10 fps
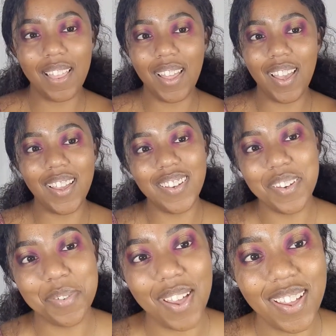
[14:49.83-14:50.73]

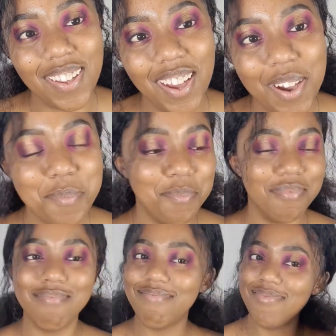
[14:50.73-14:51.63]
Anyway, I'm
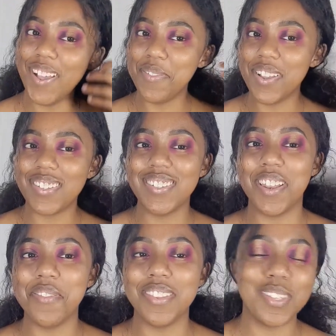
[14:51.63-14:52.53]
actually done
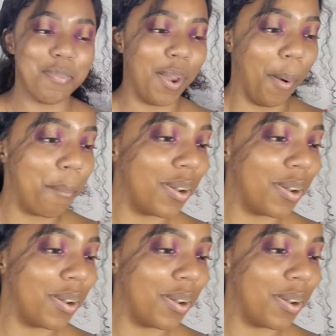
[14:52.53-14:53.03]
with this makeup.